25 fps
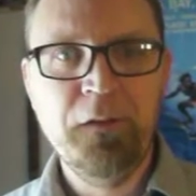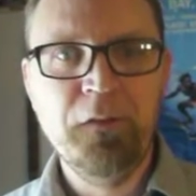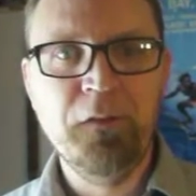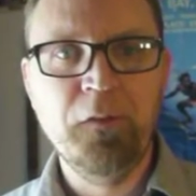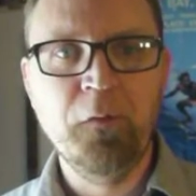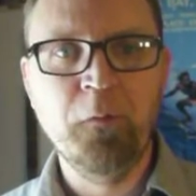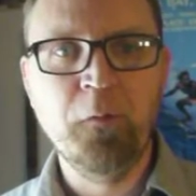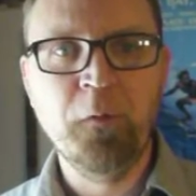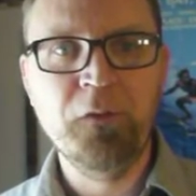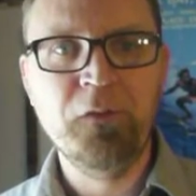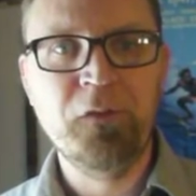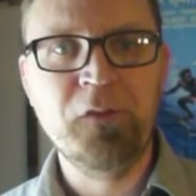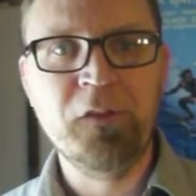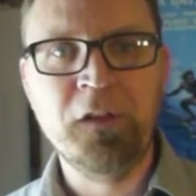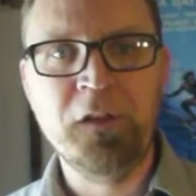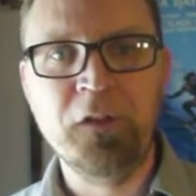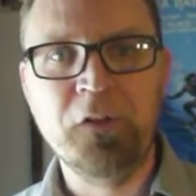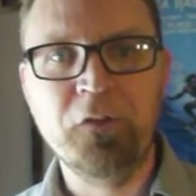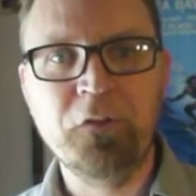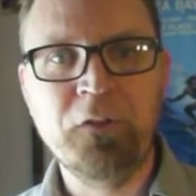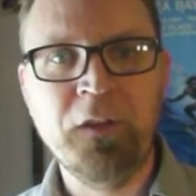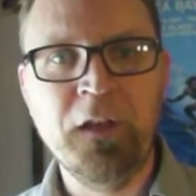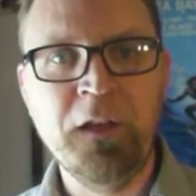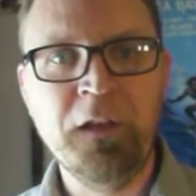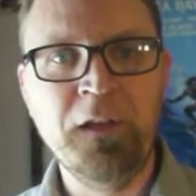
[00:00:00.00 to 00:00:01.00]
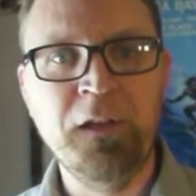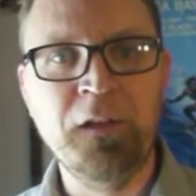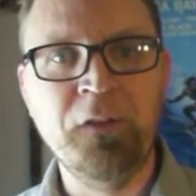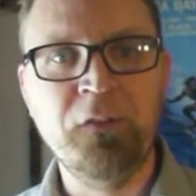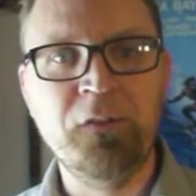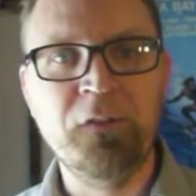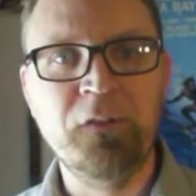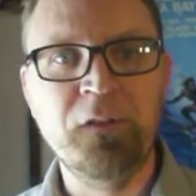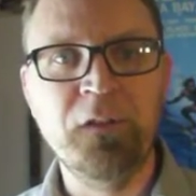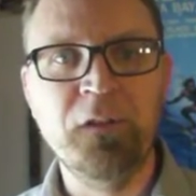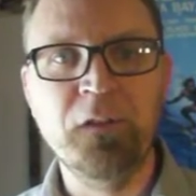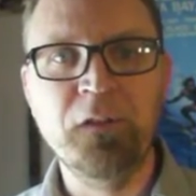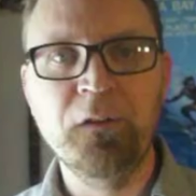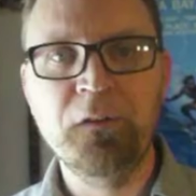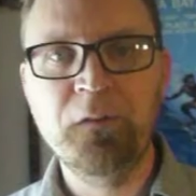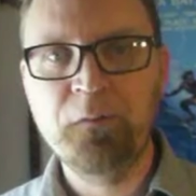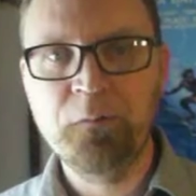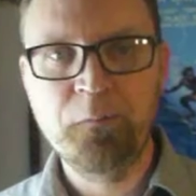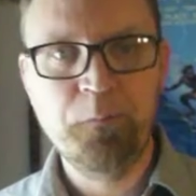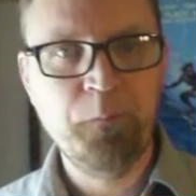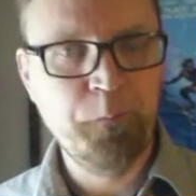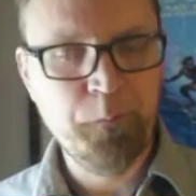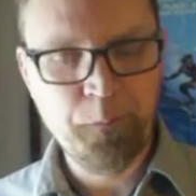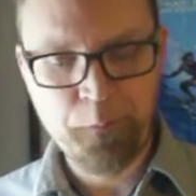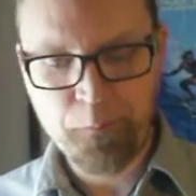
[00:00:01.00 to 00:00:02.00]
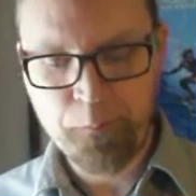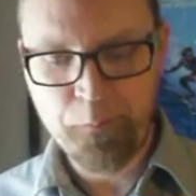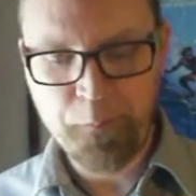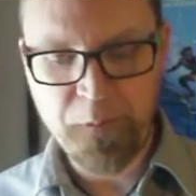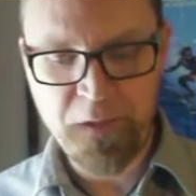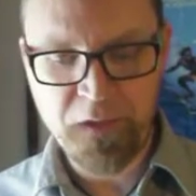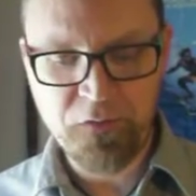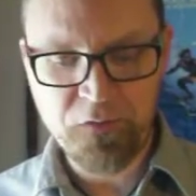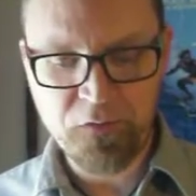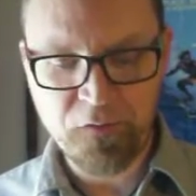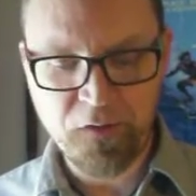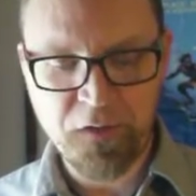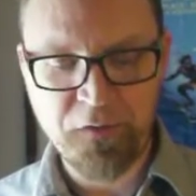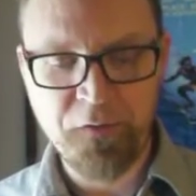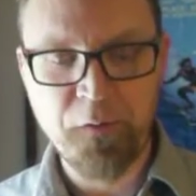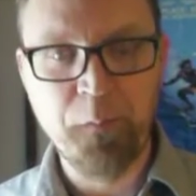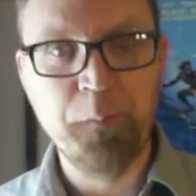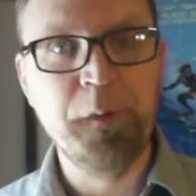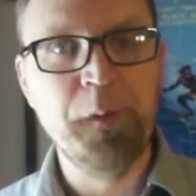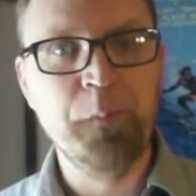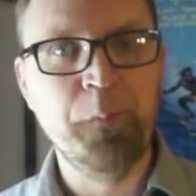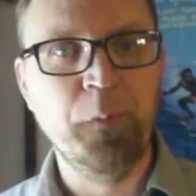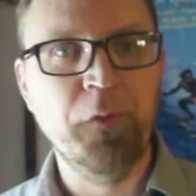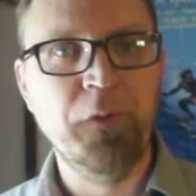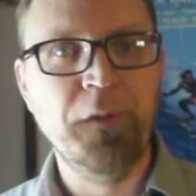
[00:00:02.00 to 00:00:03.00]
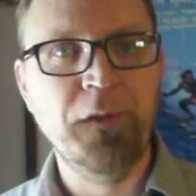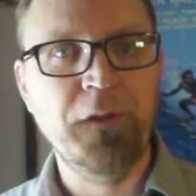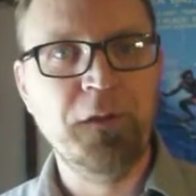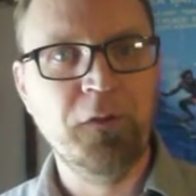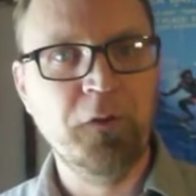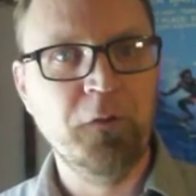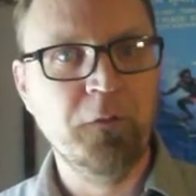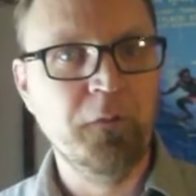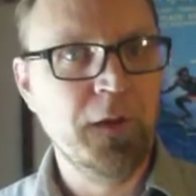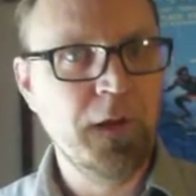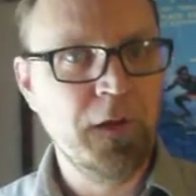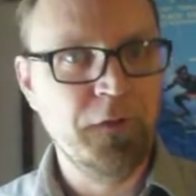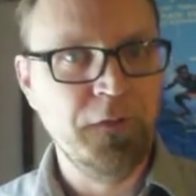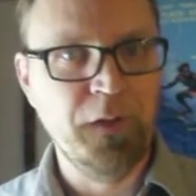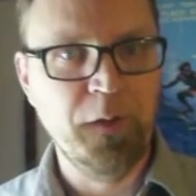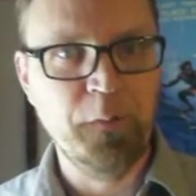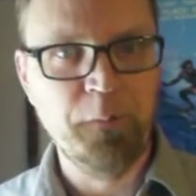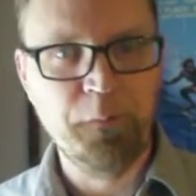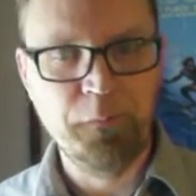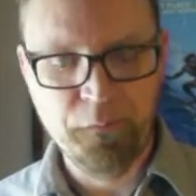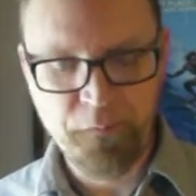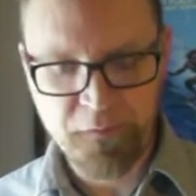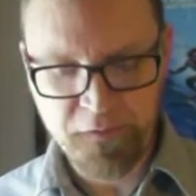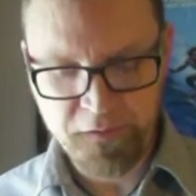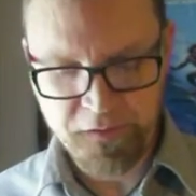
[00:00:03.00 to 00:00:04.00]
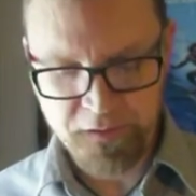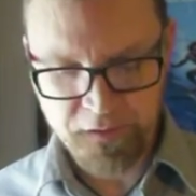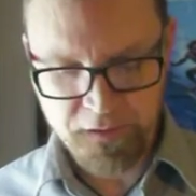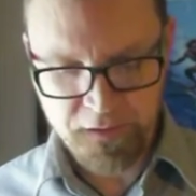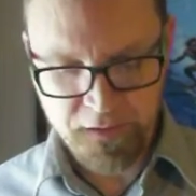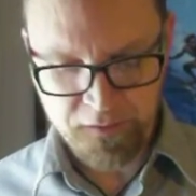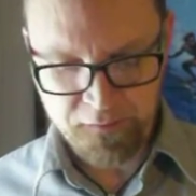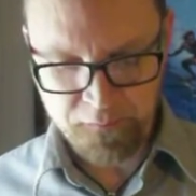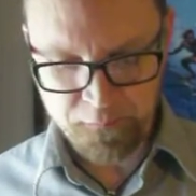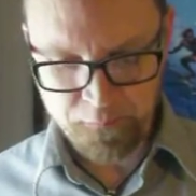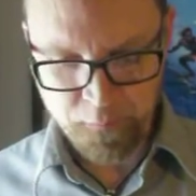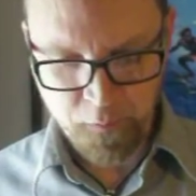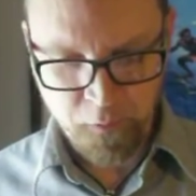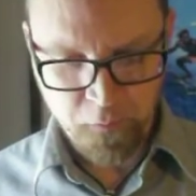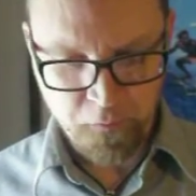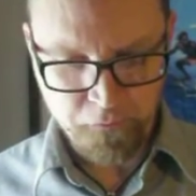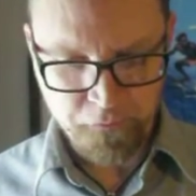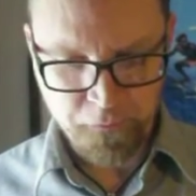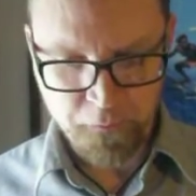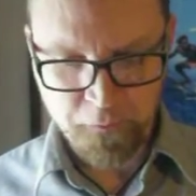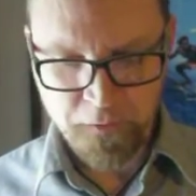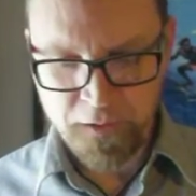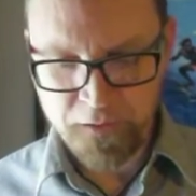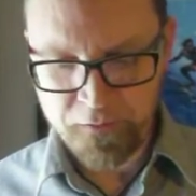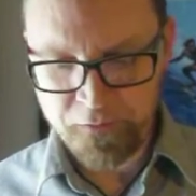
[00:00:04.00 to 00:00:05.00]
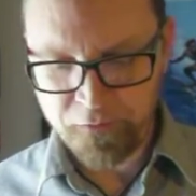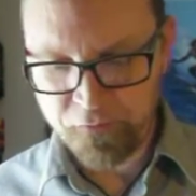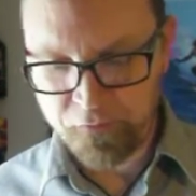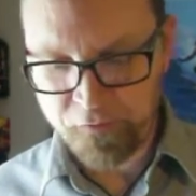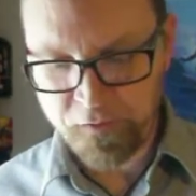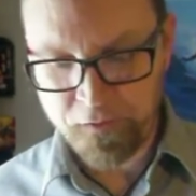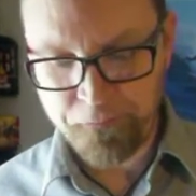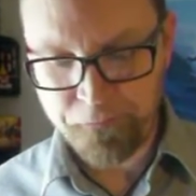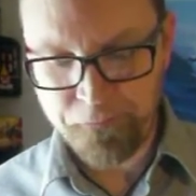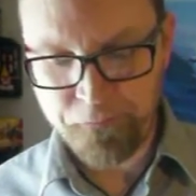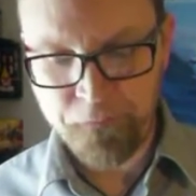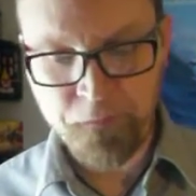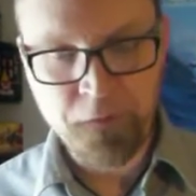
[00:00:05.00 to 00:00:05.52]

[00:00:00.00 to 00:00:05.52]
the ones that are standing still based on the people that are around them that can move around and stuff